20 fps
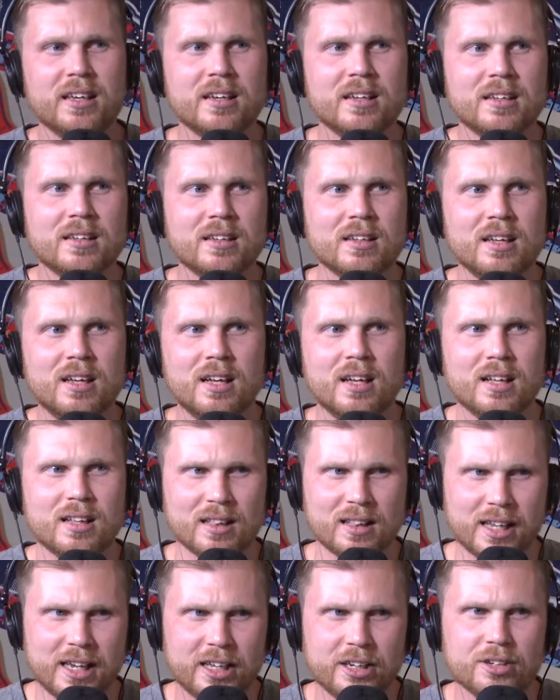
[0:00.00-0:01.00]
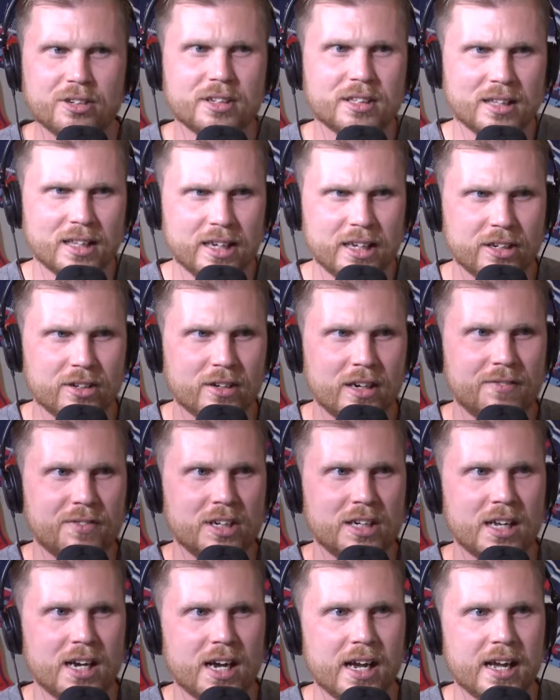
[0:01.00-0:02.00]
in later and later every
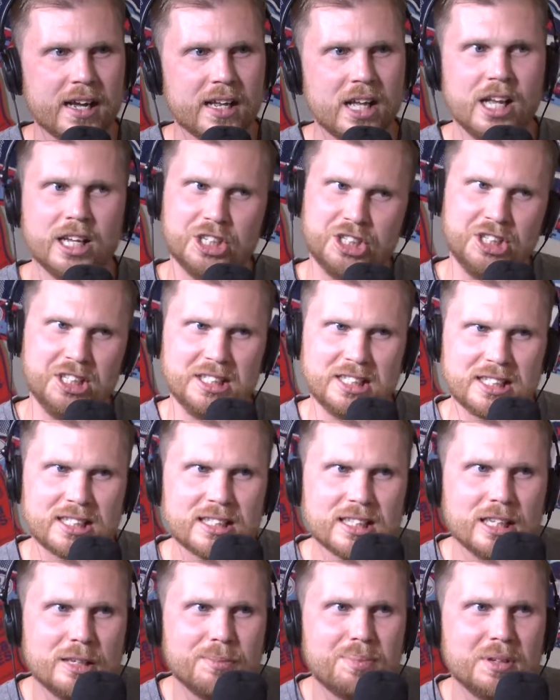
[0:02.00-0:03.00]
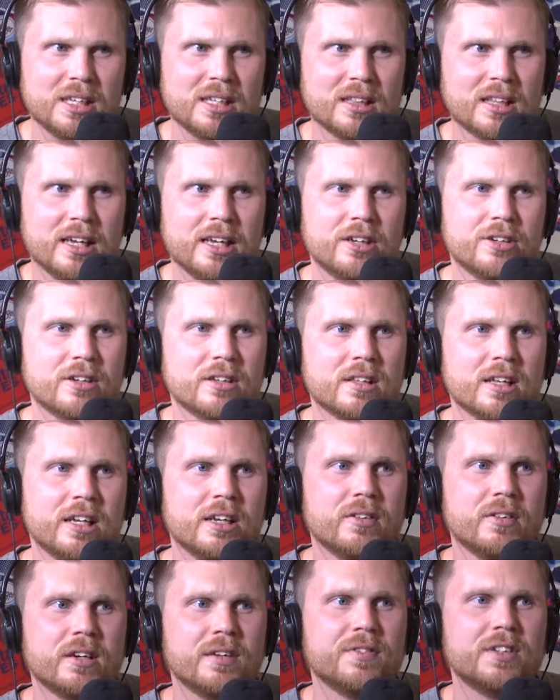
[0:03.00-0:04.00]
night. She's sleeping later and
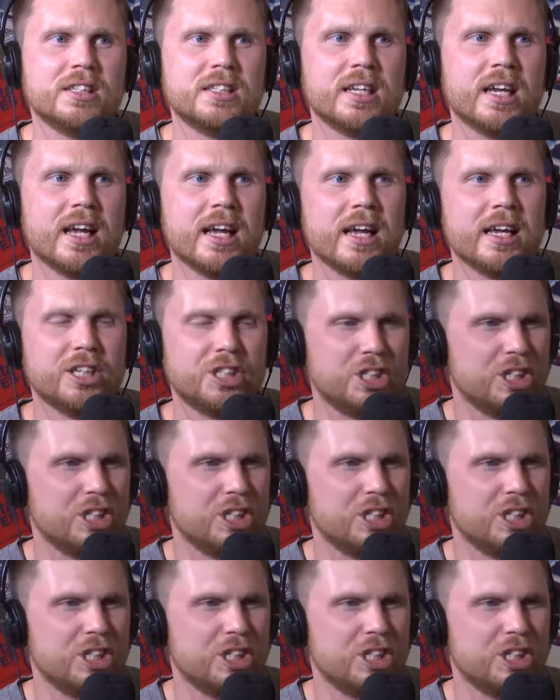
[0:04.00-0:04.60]
later every day.